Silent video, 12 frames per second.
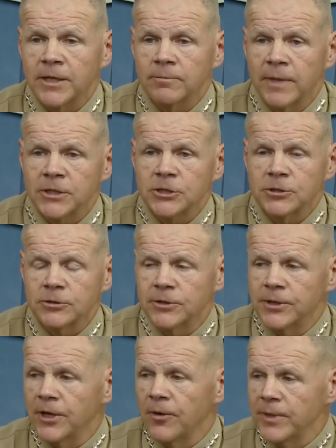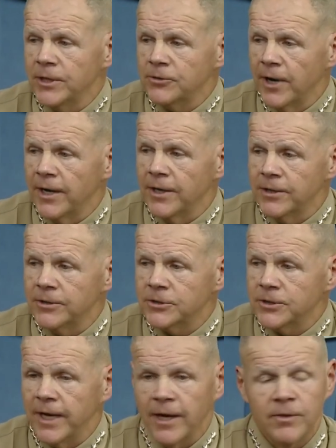My children help me try to
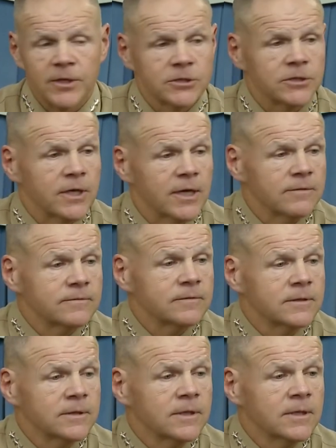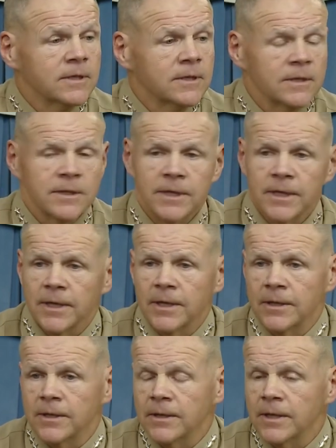understand this stuff.
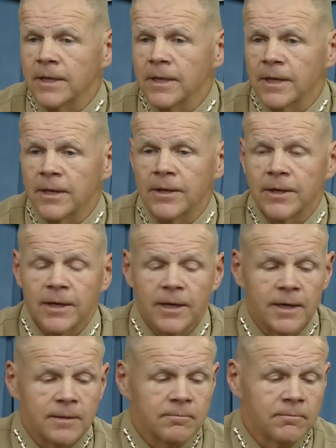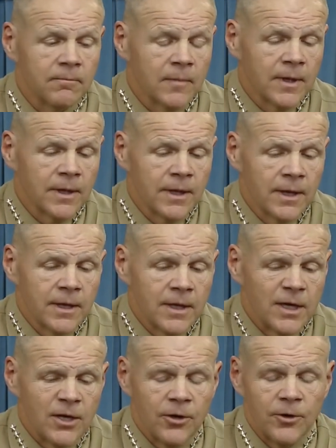And when
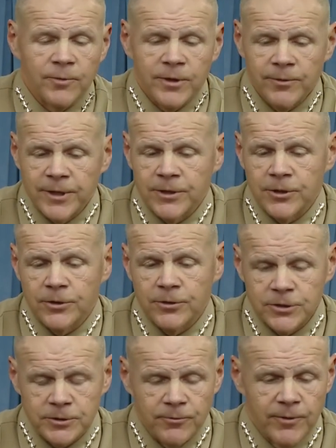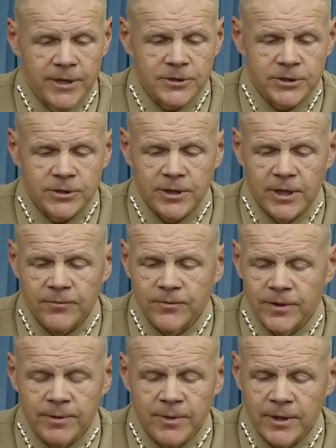we read the news and watch the stuff,
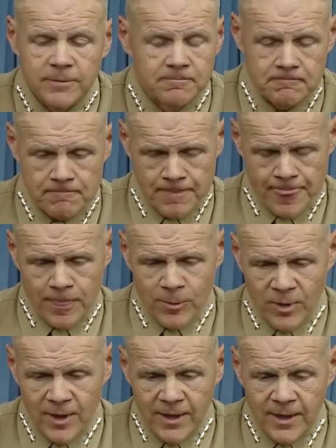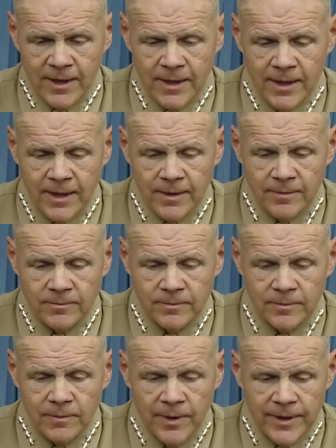
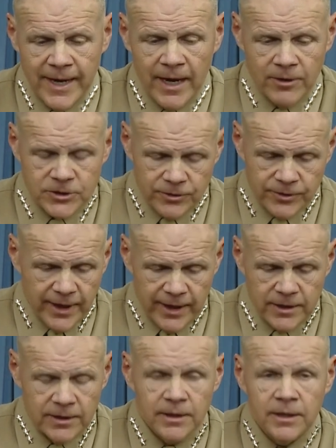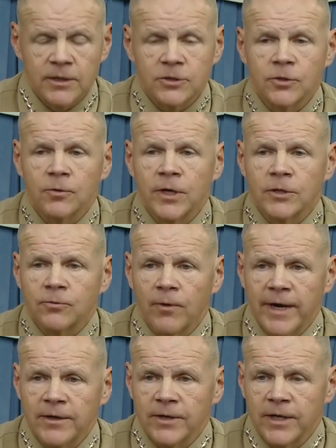but now it's okay. It's
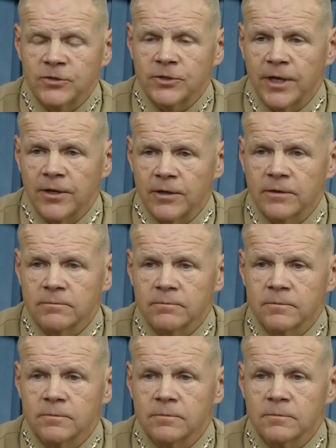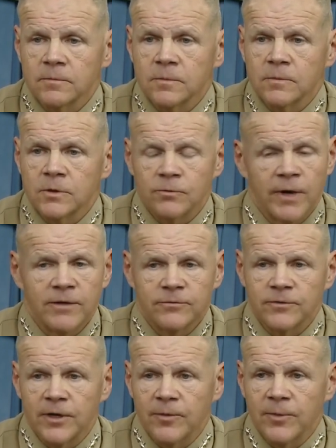right dead center. It's right in
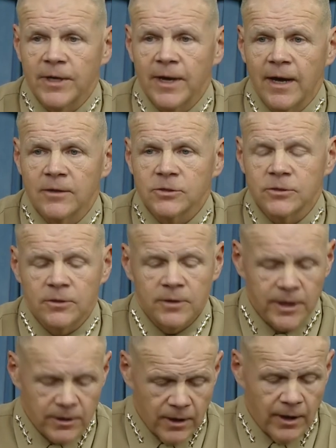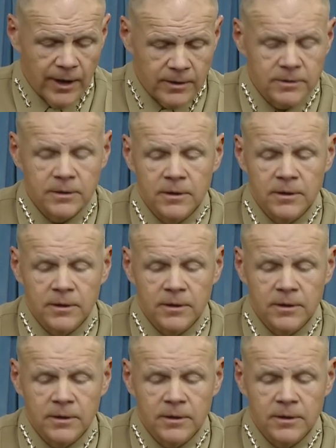front of me now. So, like, all right.